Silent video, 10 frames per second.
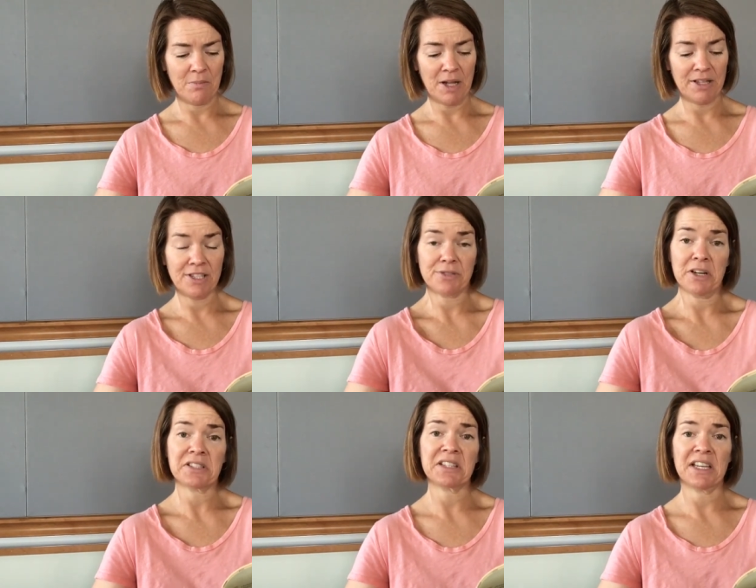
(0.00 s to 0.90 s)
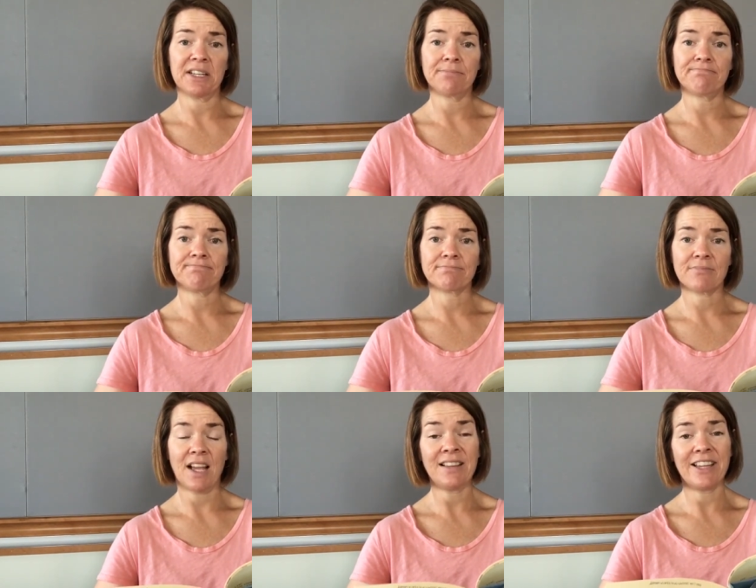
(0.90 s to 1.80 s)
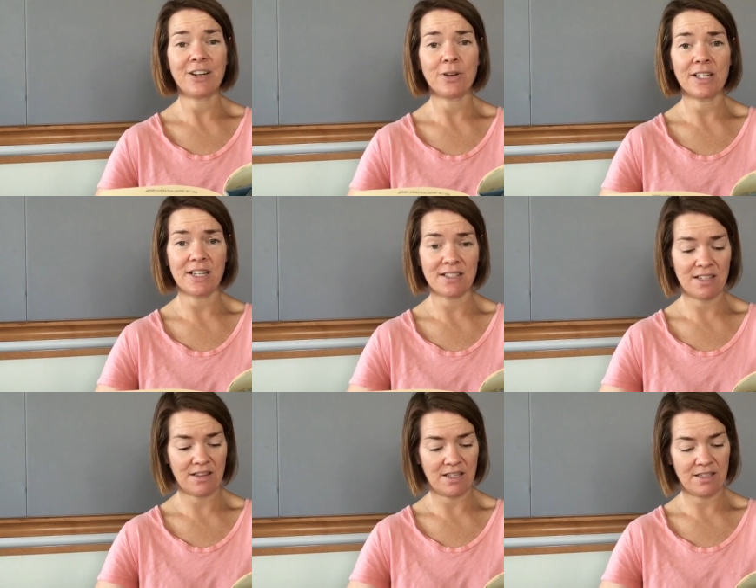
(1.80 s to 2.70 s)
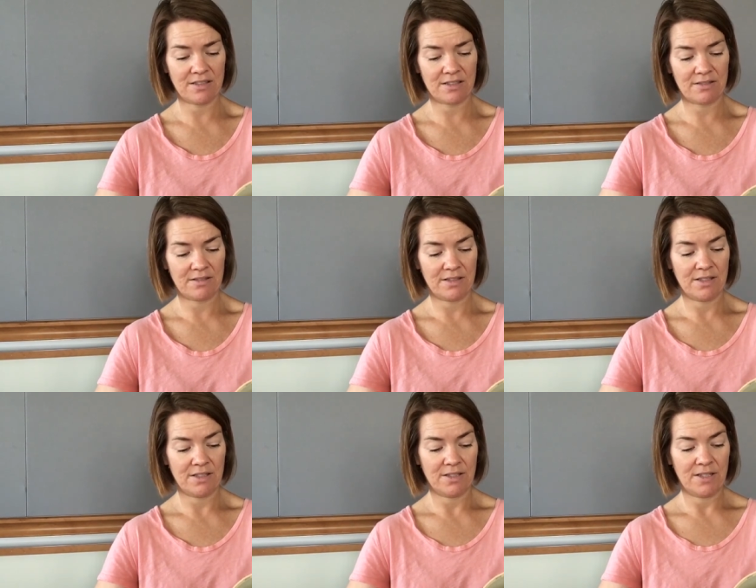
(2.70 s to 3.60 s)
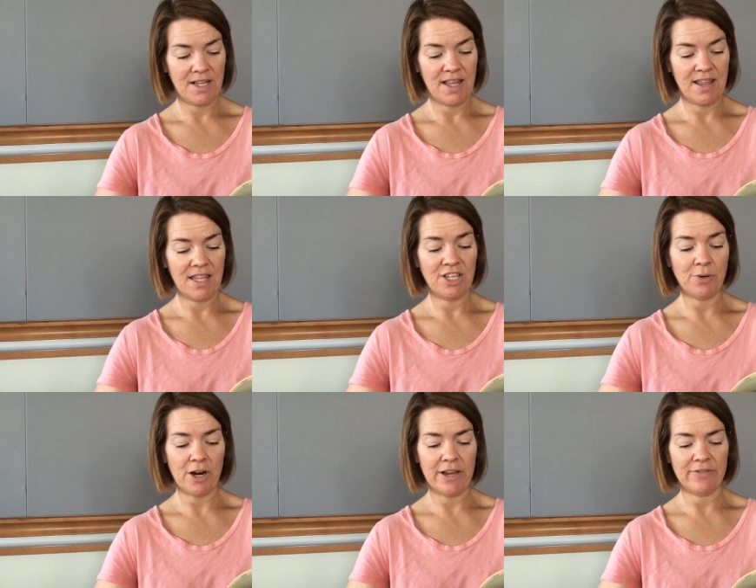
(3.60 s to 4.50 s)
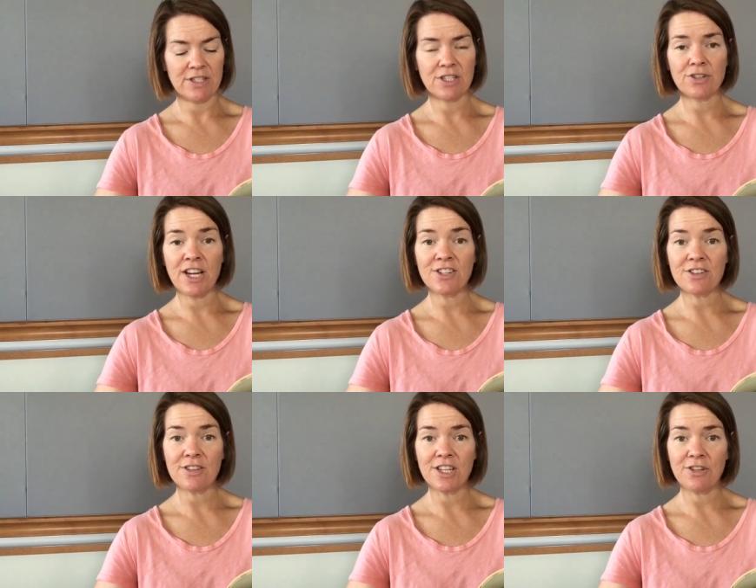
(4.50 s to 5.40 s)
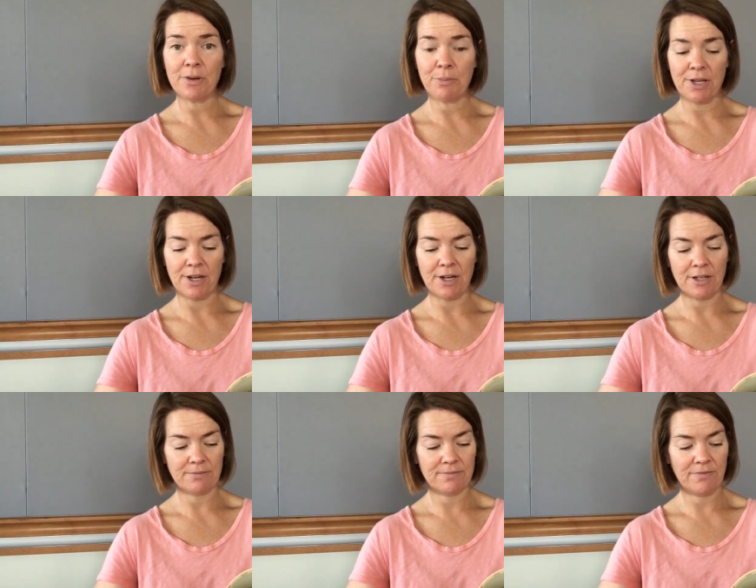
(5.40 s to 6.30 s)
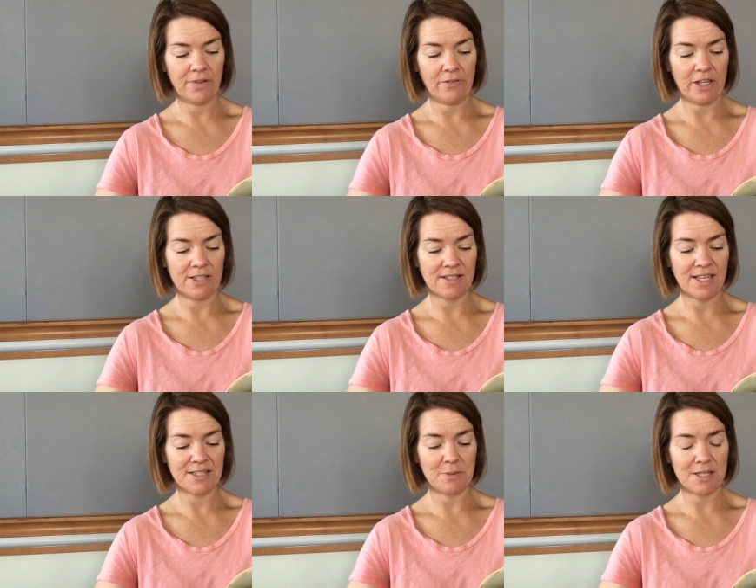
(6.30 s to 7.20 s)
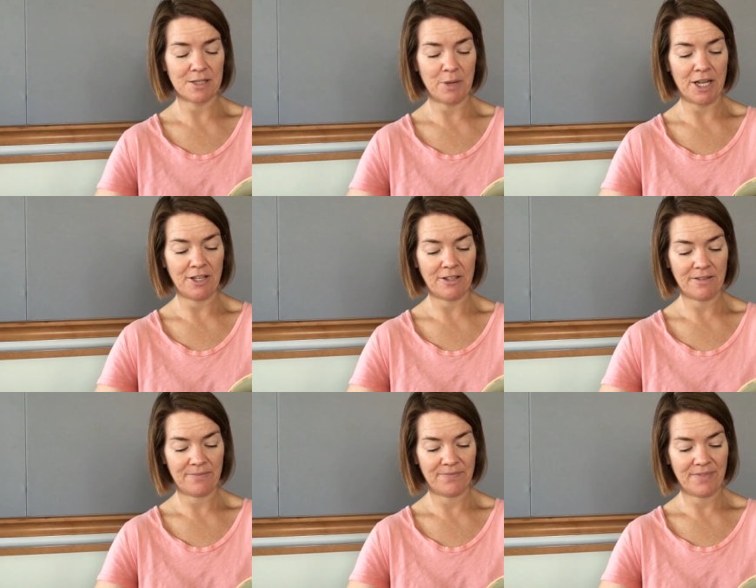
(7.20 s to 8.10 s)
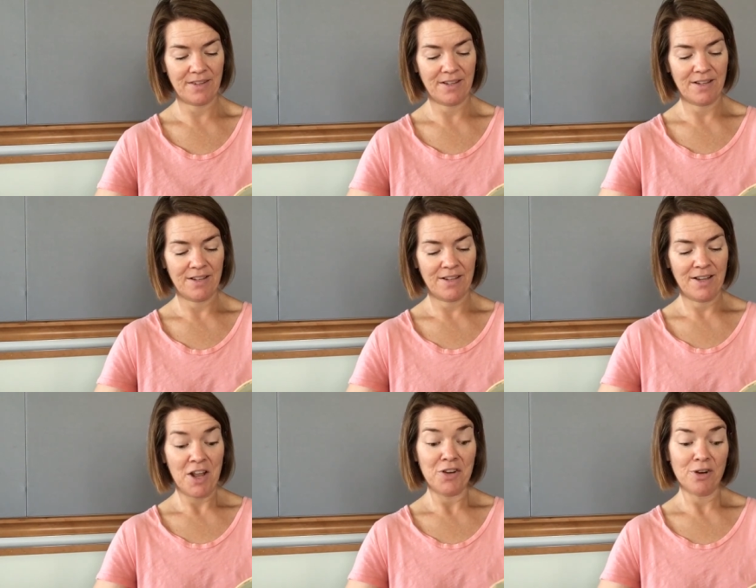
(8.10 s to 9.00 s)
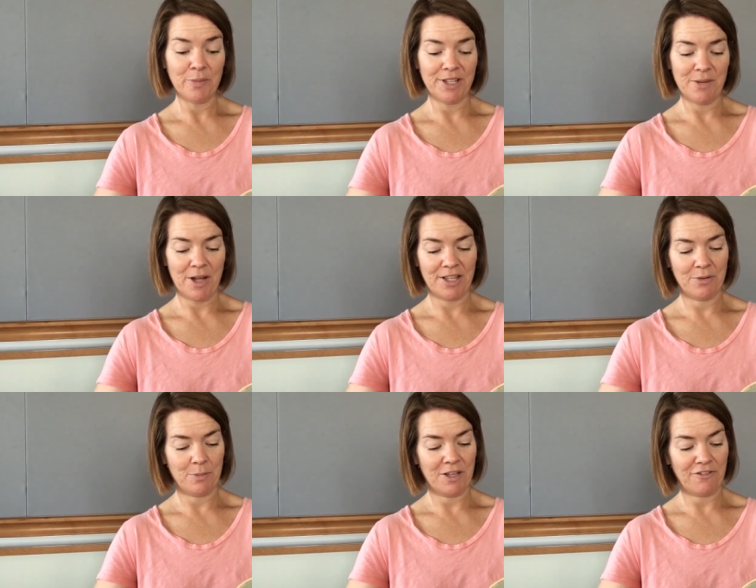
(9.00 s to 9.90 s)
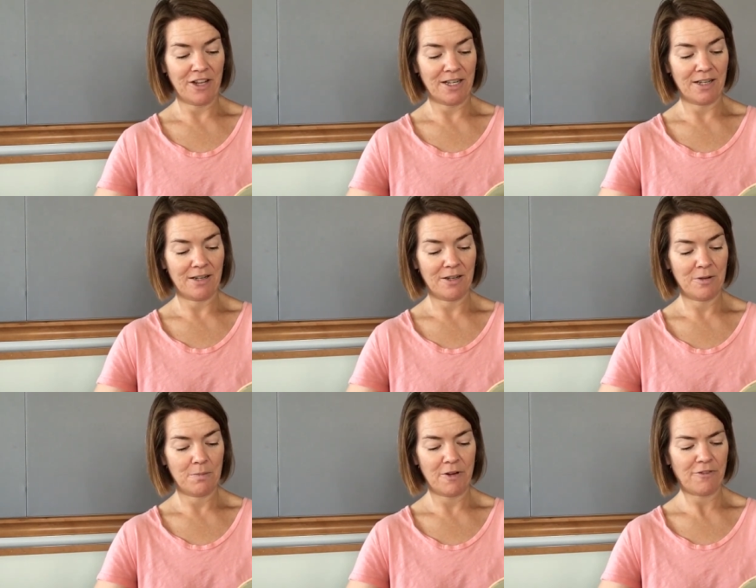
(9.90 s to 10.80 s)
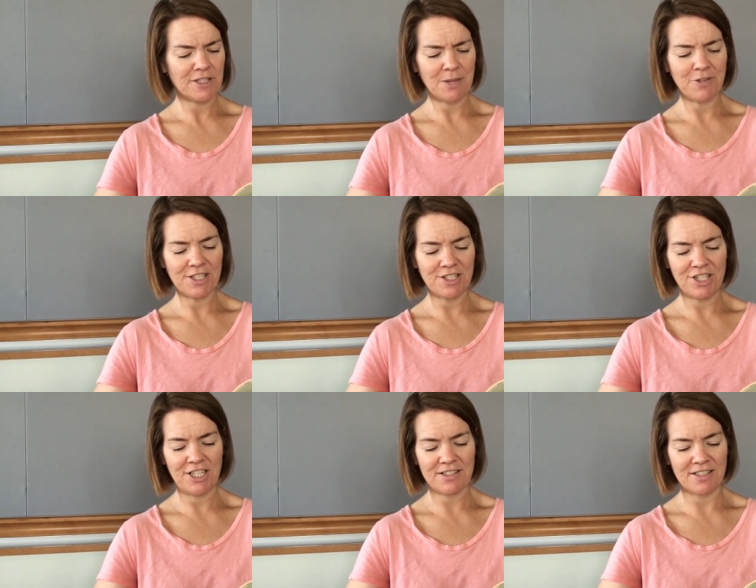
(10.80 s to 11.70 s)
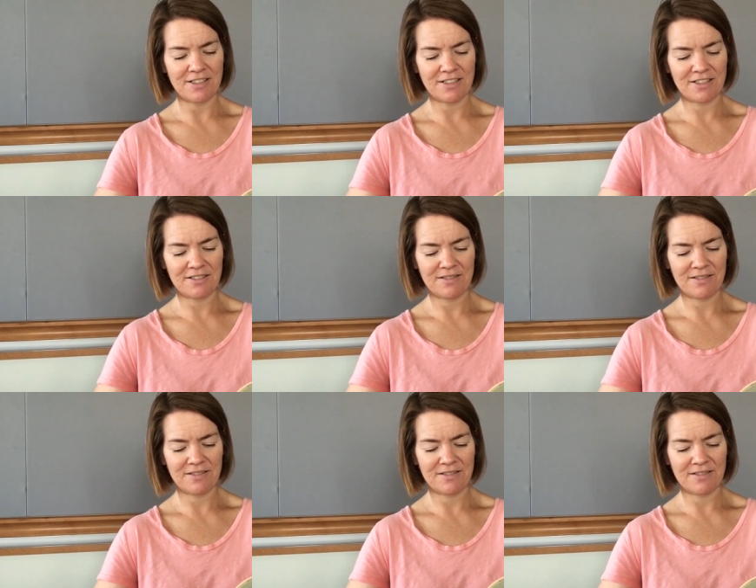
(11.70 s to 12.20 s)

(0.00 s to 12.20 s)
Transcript: Molly shrugs again. I like organizing things. Then you are even stranger than you appear, Vivian says with a smile. Normally, Molly would be offended, but for some reason she isn't.